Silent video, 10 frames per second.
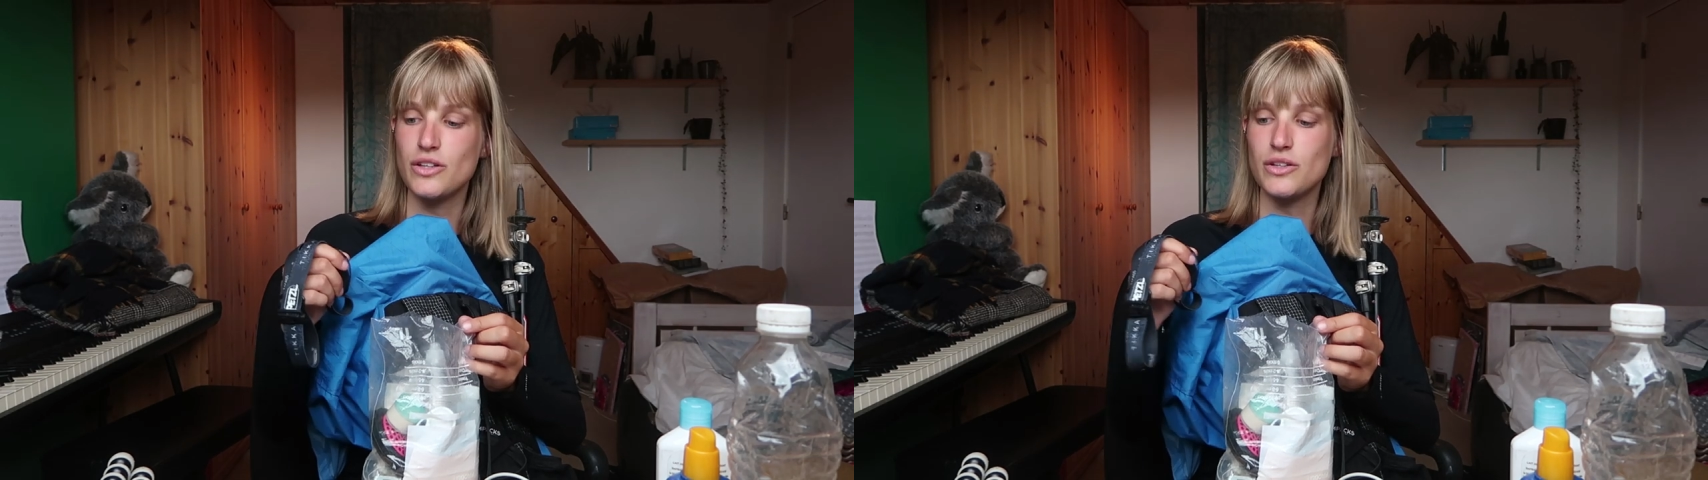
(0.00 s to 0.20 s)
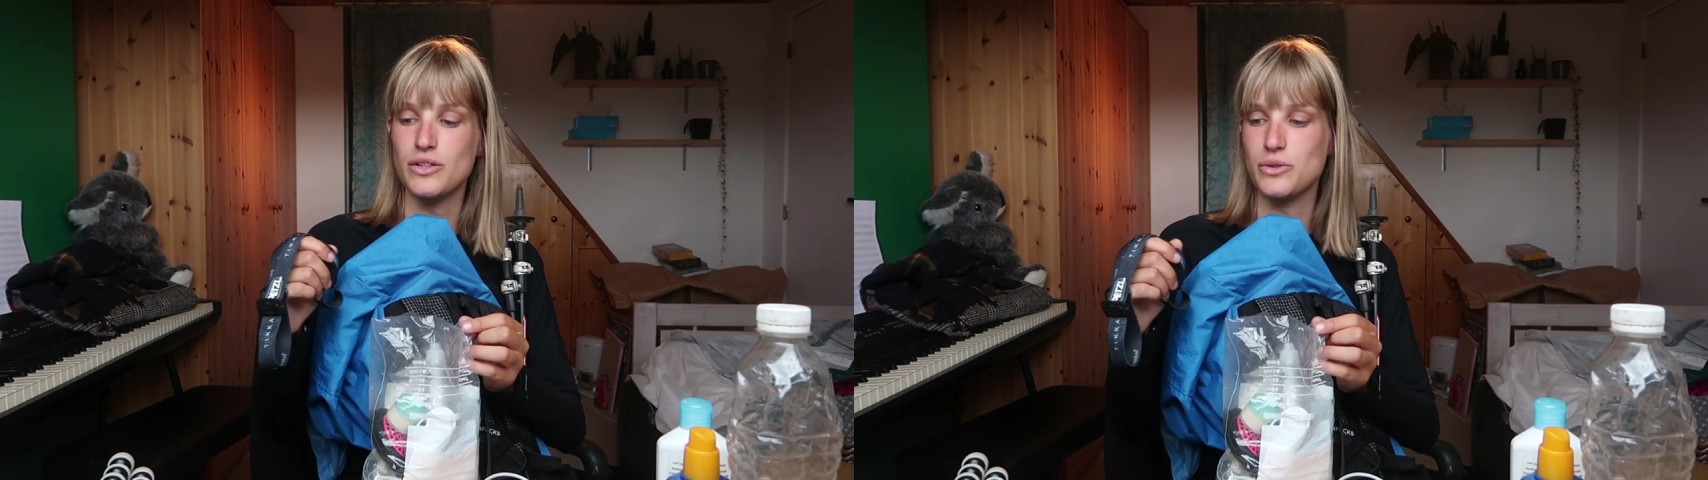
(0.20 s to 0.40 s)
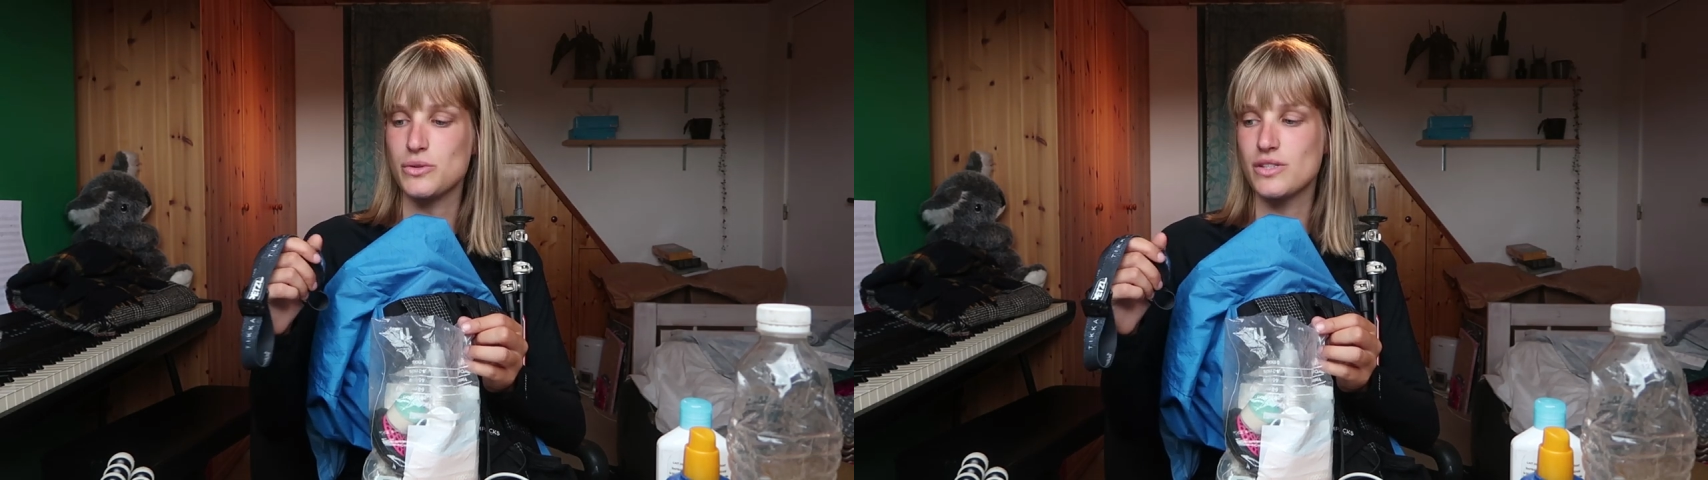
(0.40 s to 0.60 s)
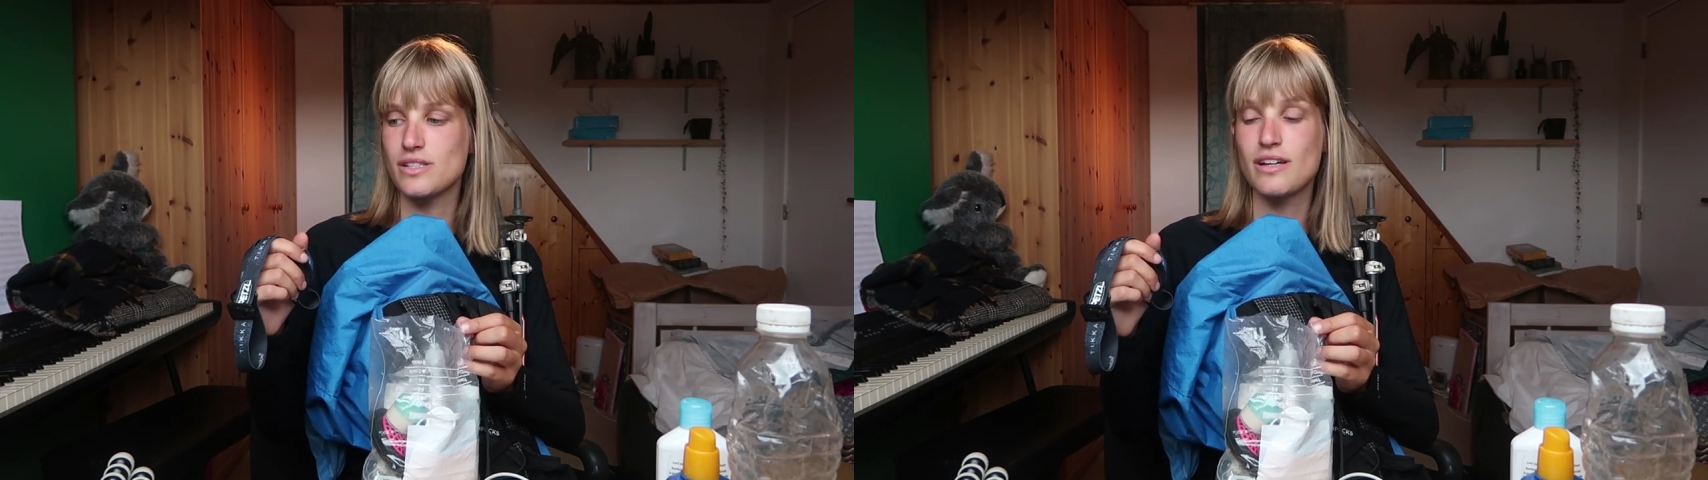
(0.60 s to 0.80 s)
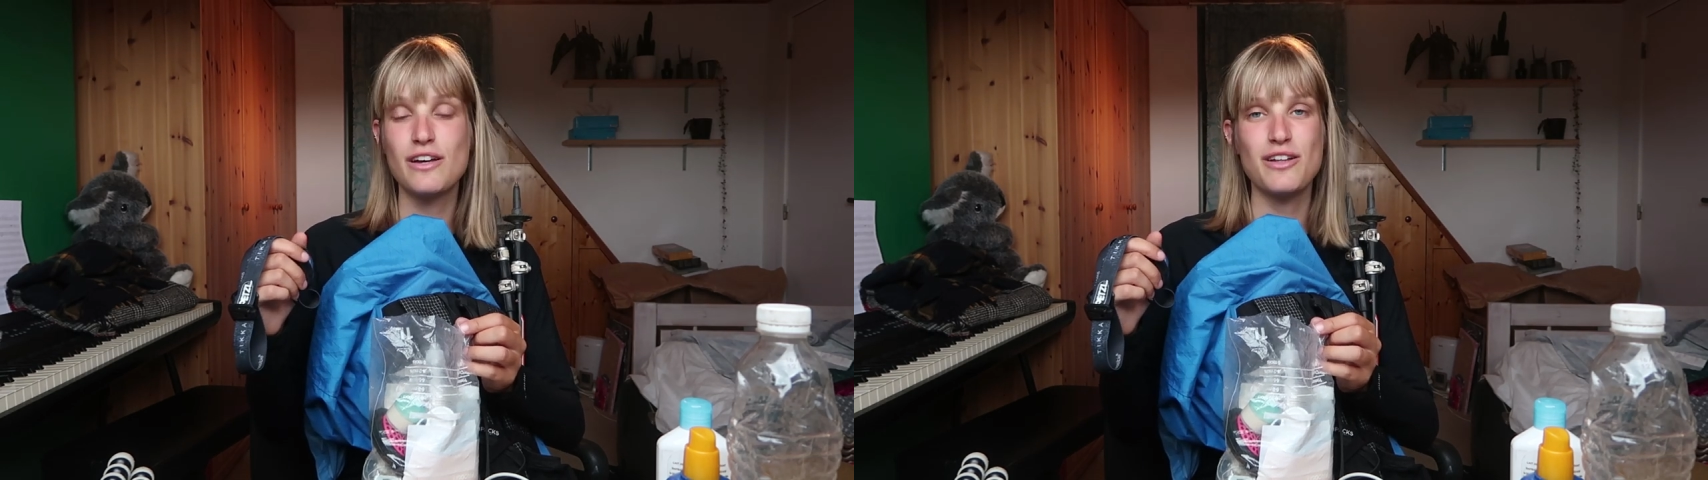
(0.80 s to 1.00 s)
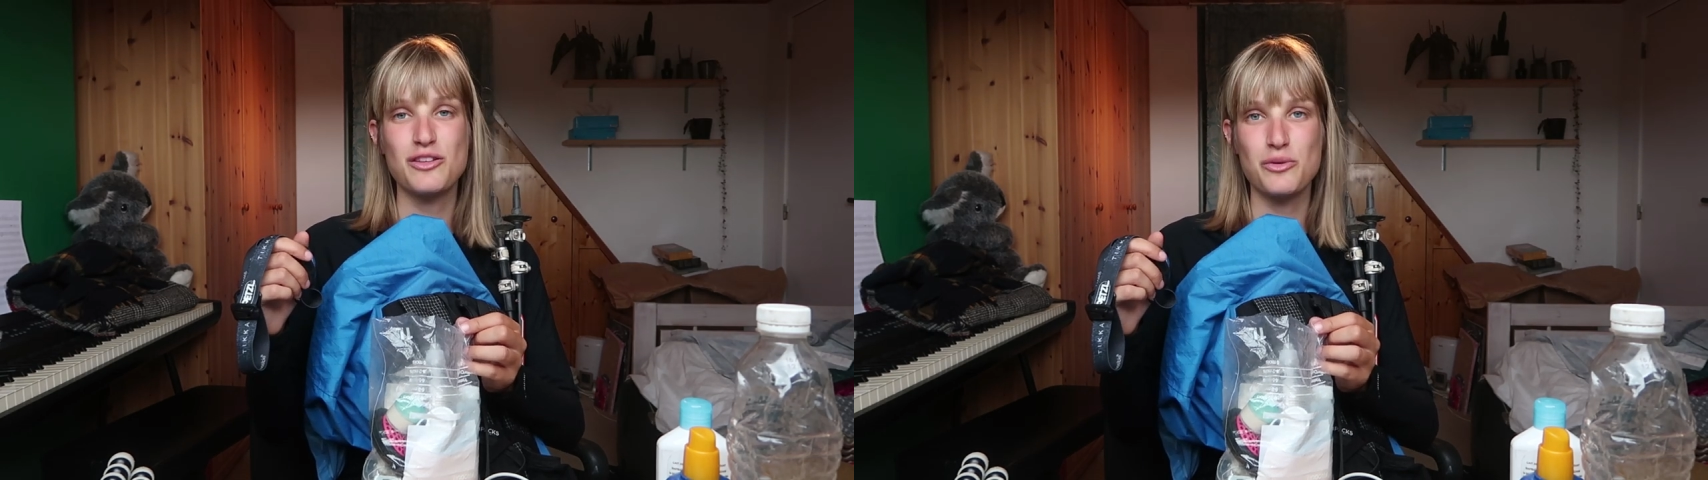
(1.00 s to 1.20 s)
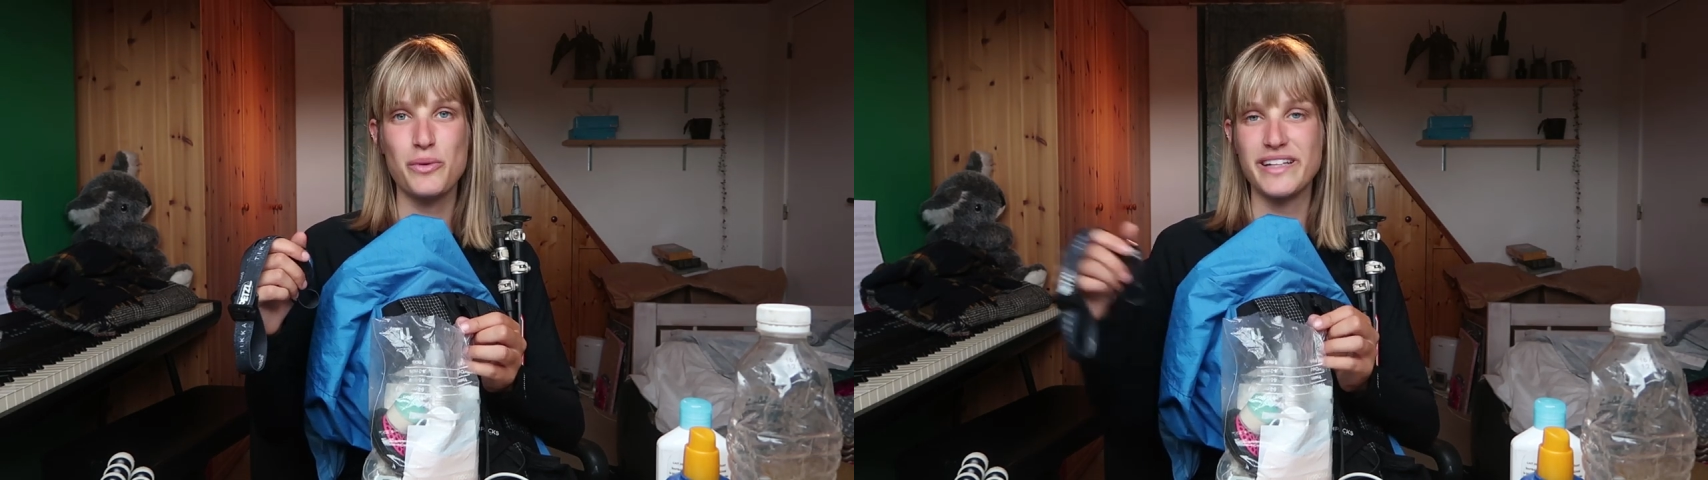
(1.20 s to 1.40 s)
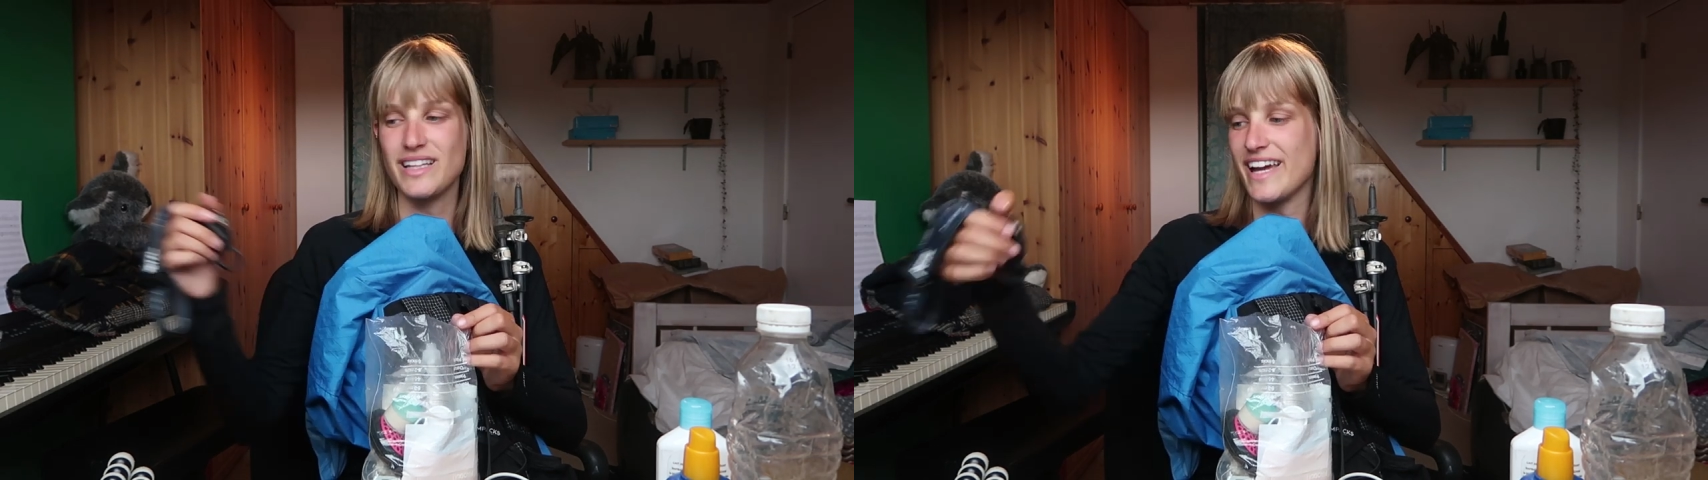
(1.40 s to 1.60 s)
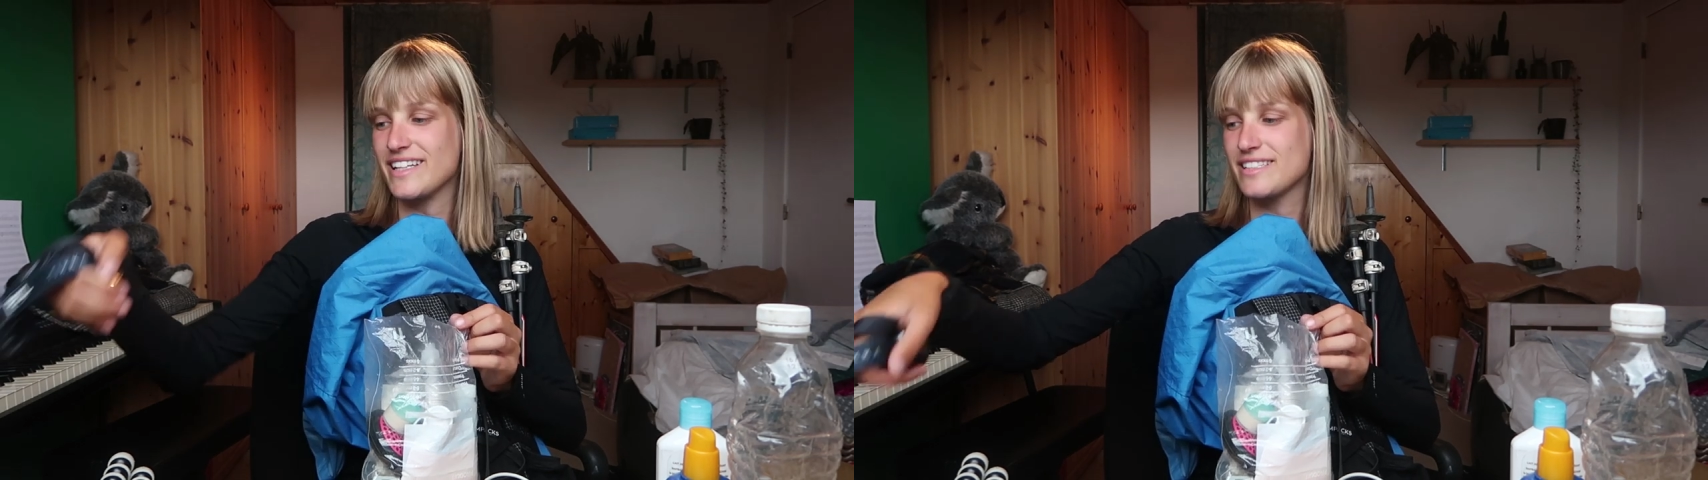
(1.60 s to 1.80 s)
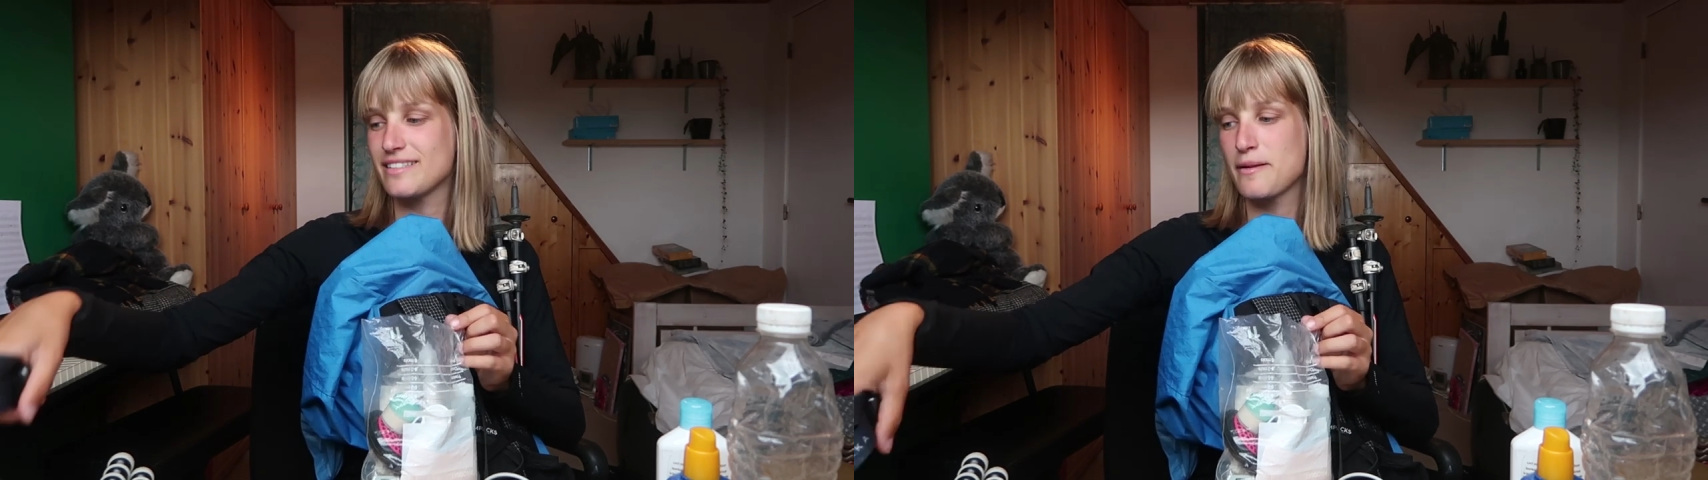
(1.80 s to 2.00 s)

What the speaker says: you use the red light.